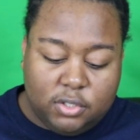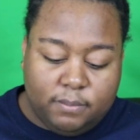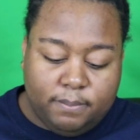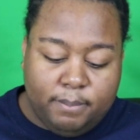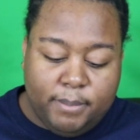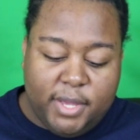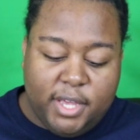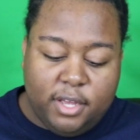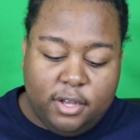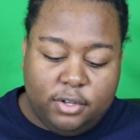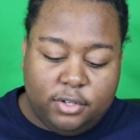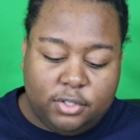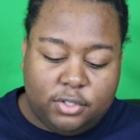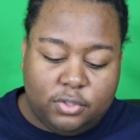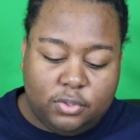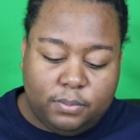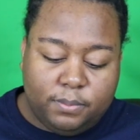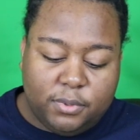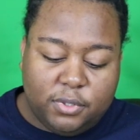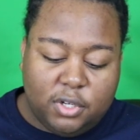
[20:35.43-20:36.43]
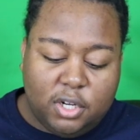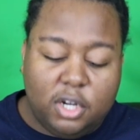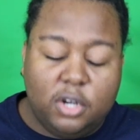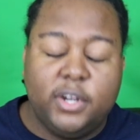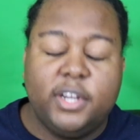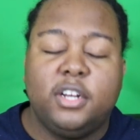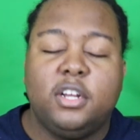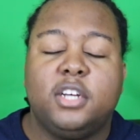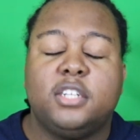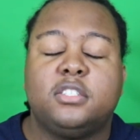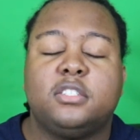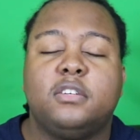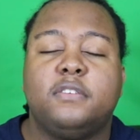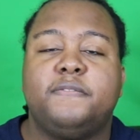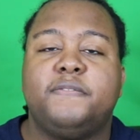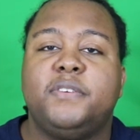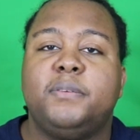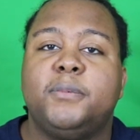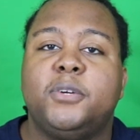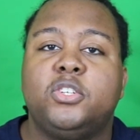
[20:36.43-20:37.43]
Male super... Oh, and also
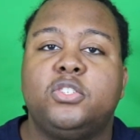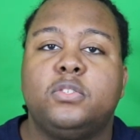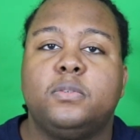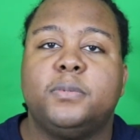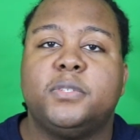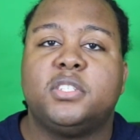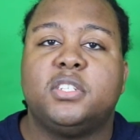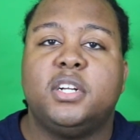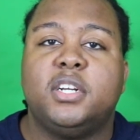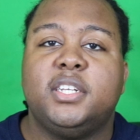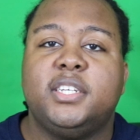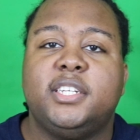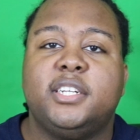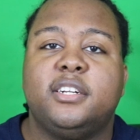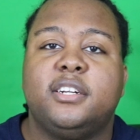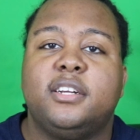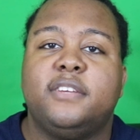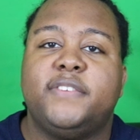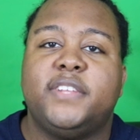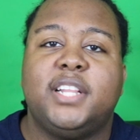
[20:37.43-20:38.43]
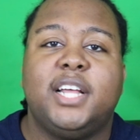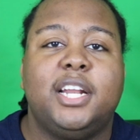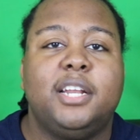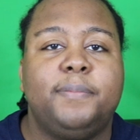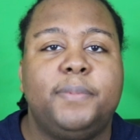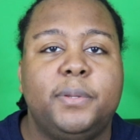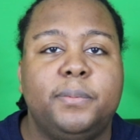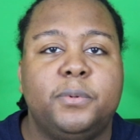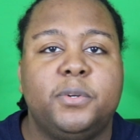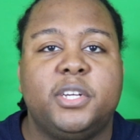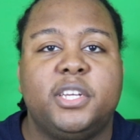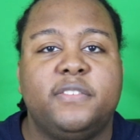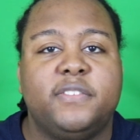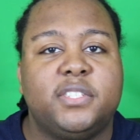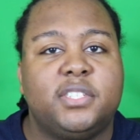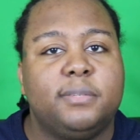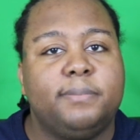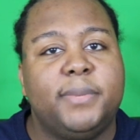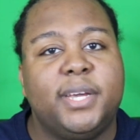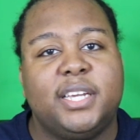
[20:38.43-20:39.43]
female superstar of the year. If a lot of people give
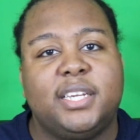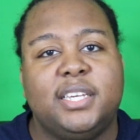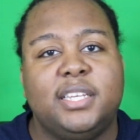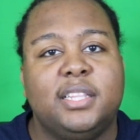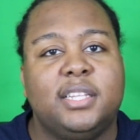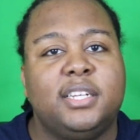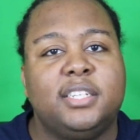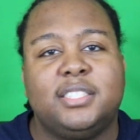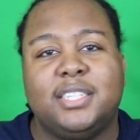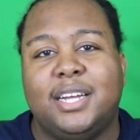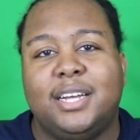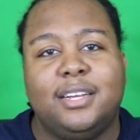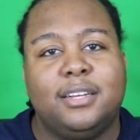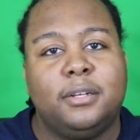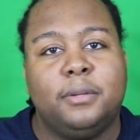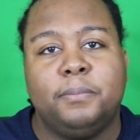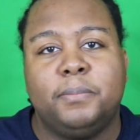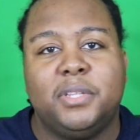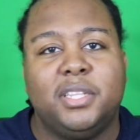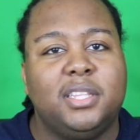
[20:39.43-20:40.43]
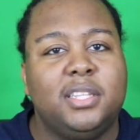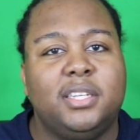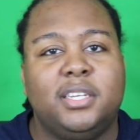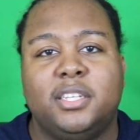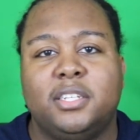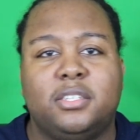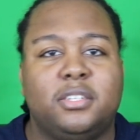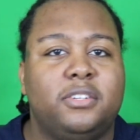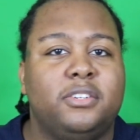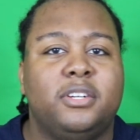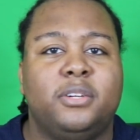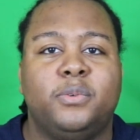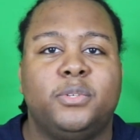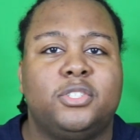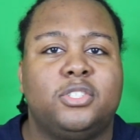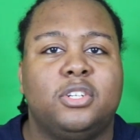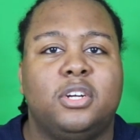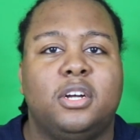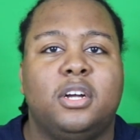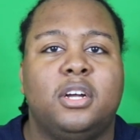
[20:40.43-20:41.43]
it to Becky Lynch, I completely disagree
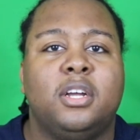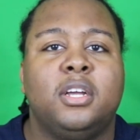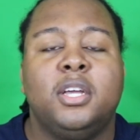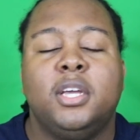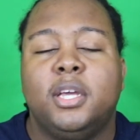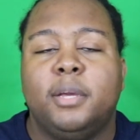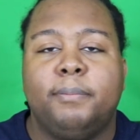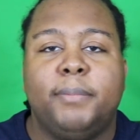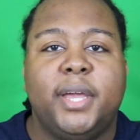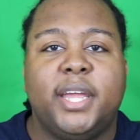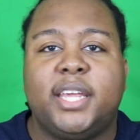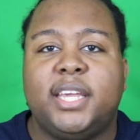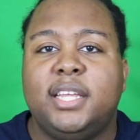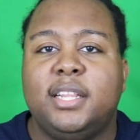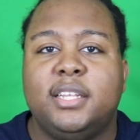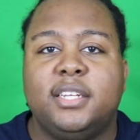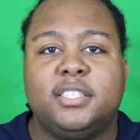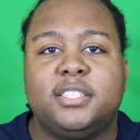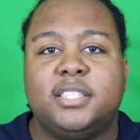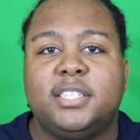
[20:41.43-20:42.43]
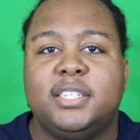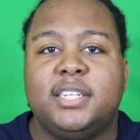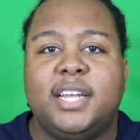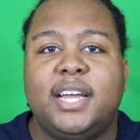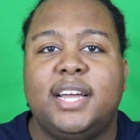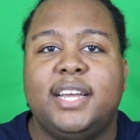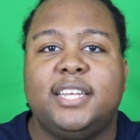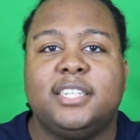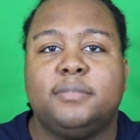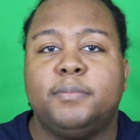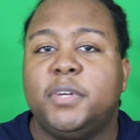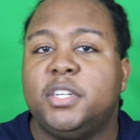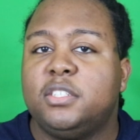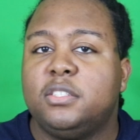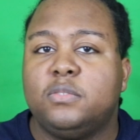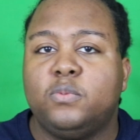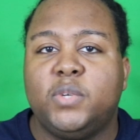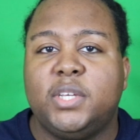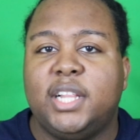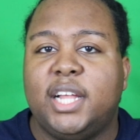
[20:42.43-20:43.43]
with y'all. Becky Lynch did not... As much
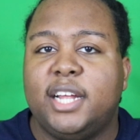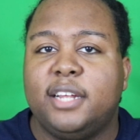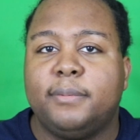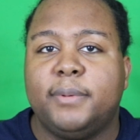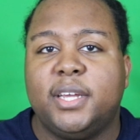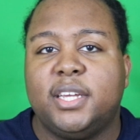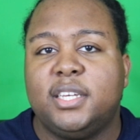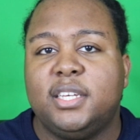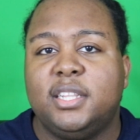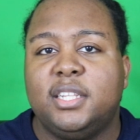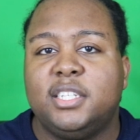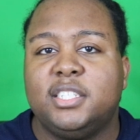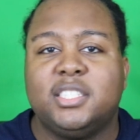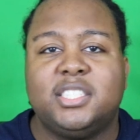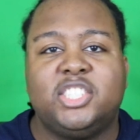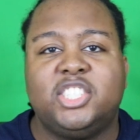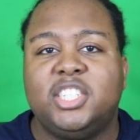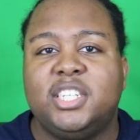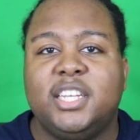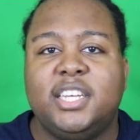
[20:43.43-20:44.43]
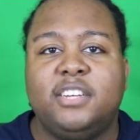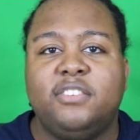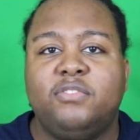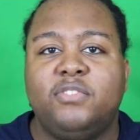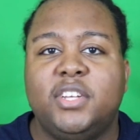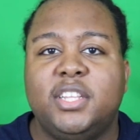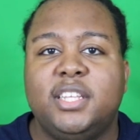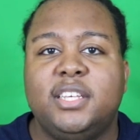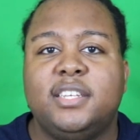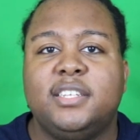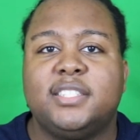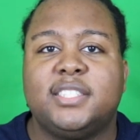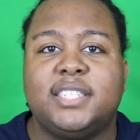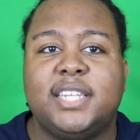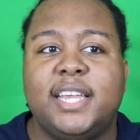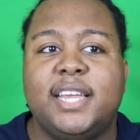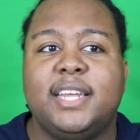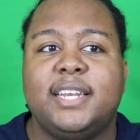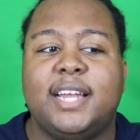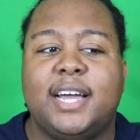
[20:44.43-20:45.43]
as we like Becky Lynch, she didn't really
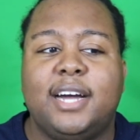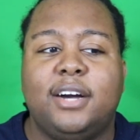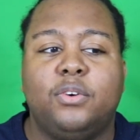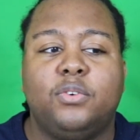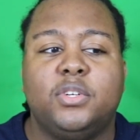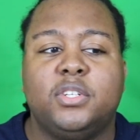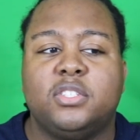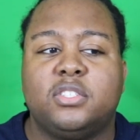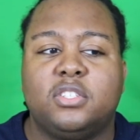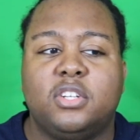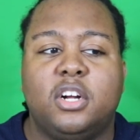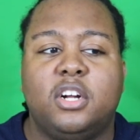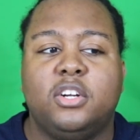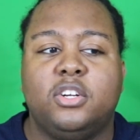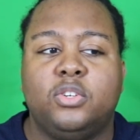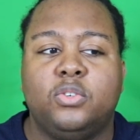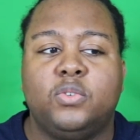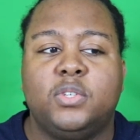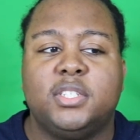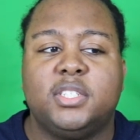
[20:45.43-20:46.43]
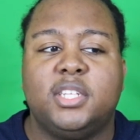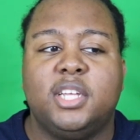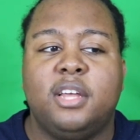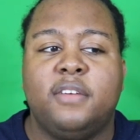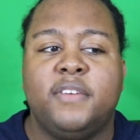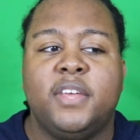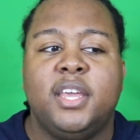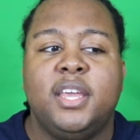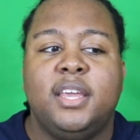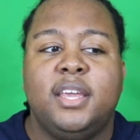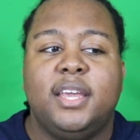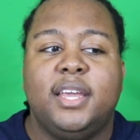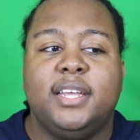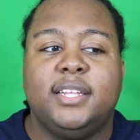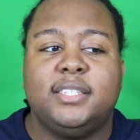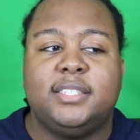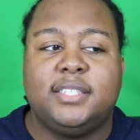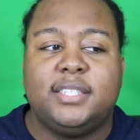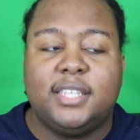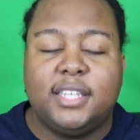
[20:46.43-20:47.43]
stand out and start doing stuff
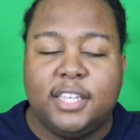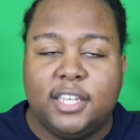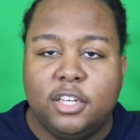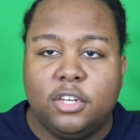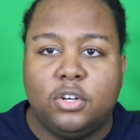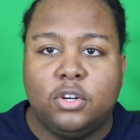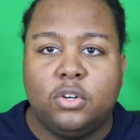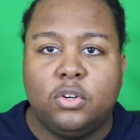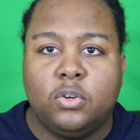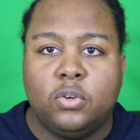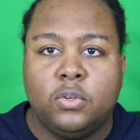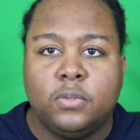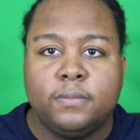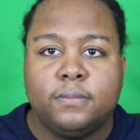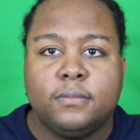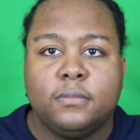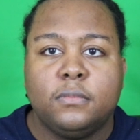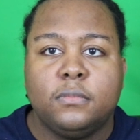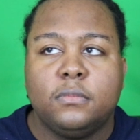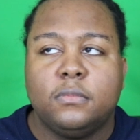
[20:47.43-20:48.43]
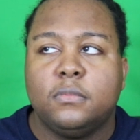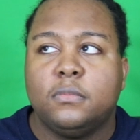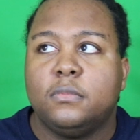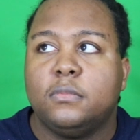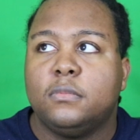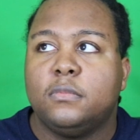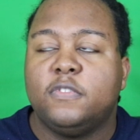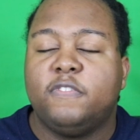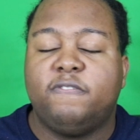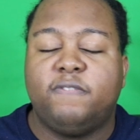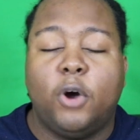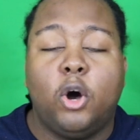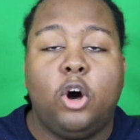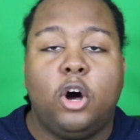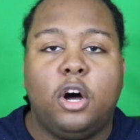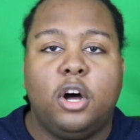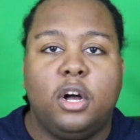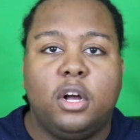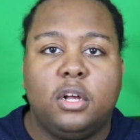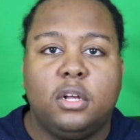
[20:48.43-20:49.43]
until
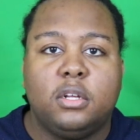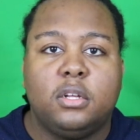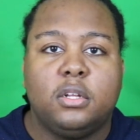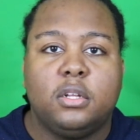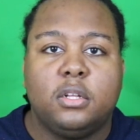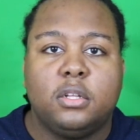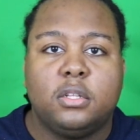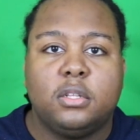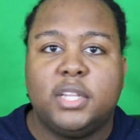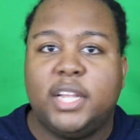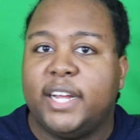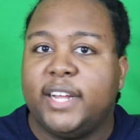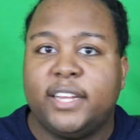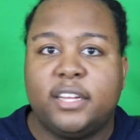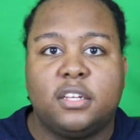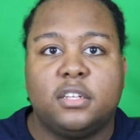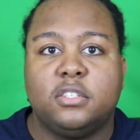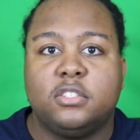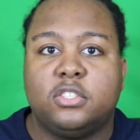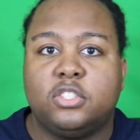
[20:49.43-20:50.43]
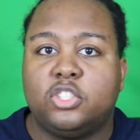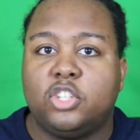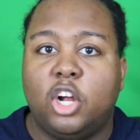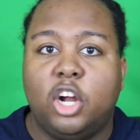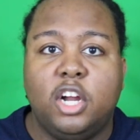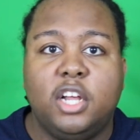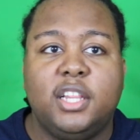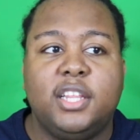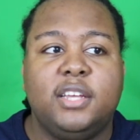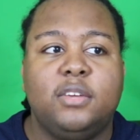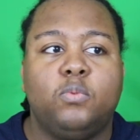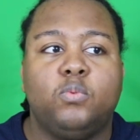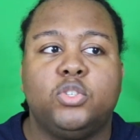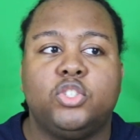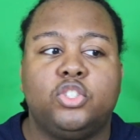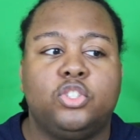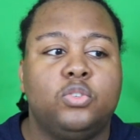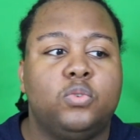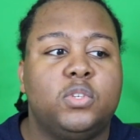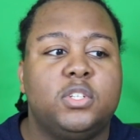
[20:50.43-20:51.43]
fall. Like, Charlotte
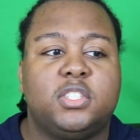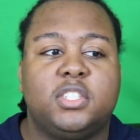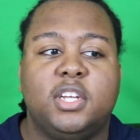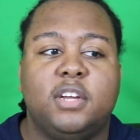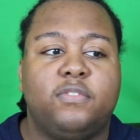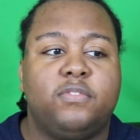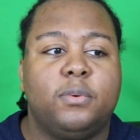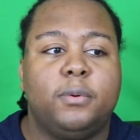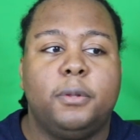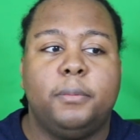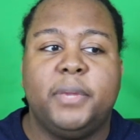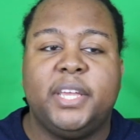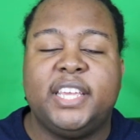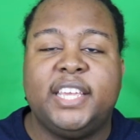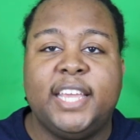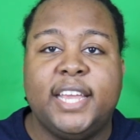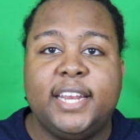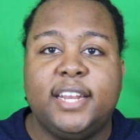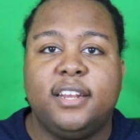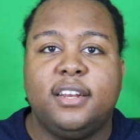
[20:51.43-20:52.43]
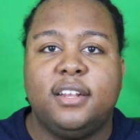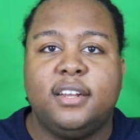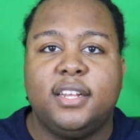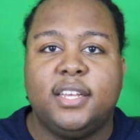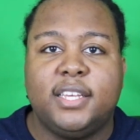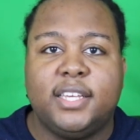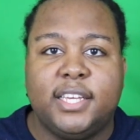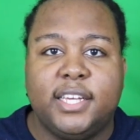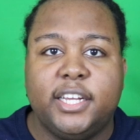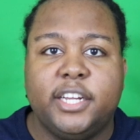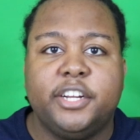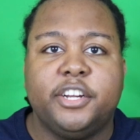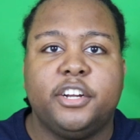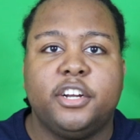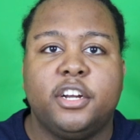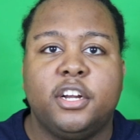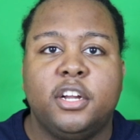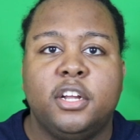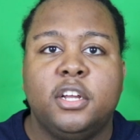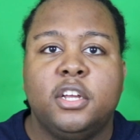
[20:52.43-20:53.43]
was doing stuff from the beginning of the
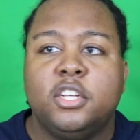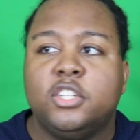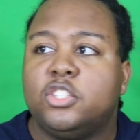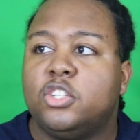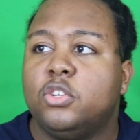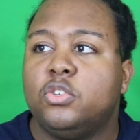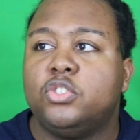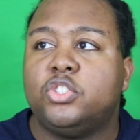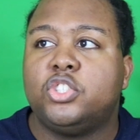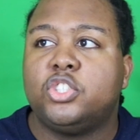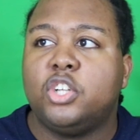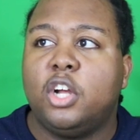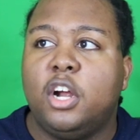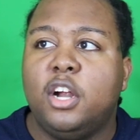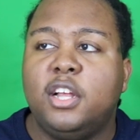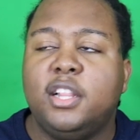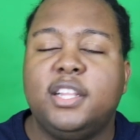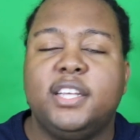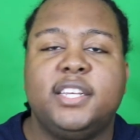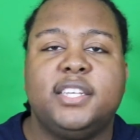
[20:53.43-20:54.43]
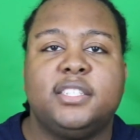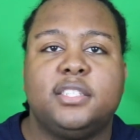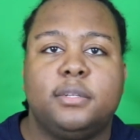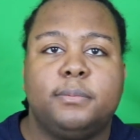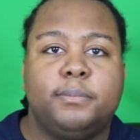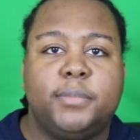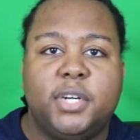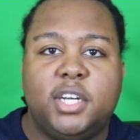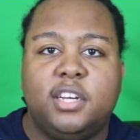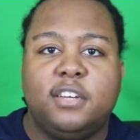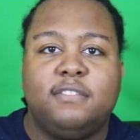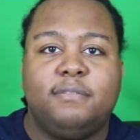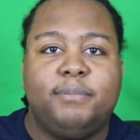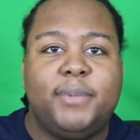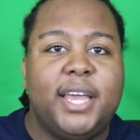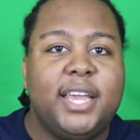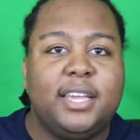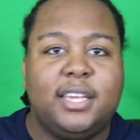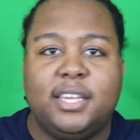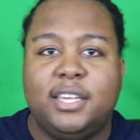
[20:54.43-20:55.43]
year. So, Charlotte is above
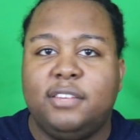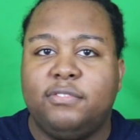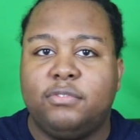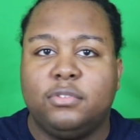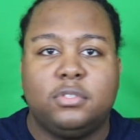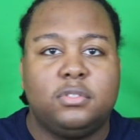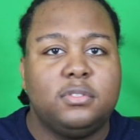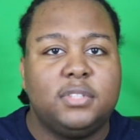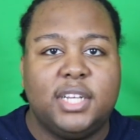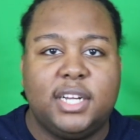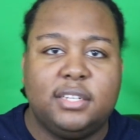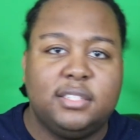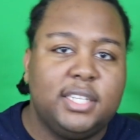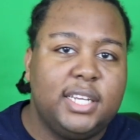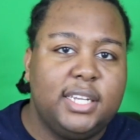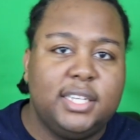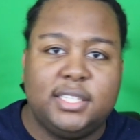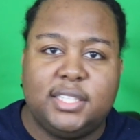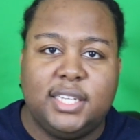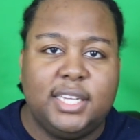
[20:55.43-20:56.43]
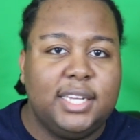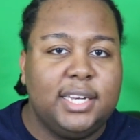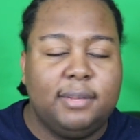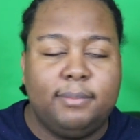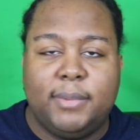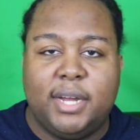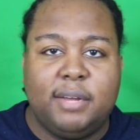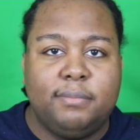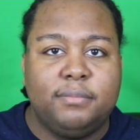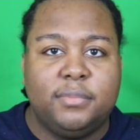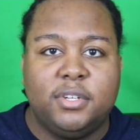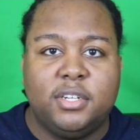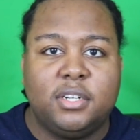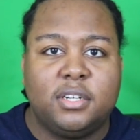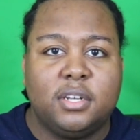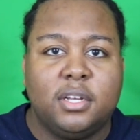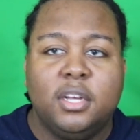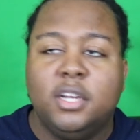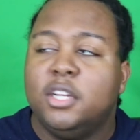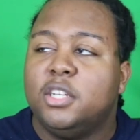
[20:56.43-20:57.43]
Becky for 2018 in my
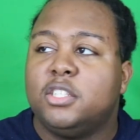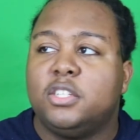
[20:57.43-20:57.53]
book.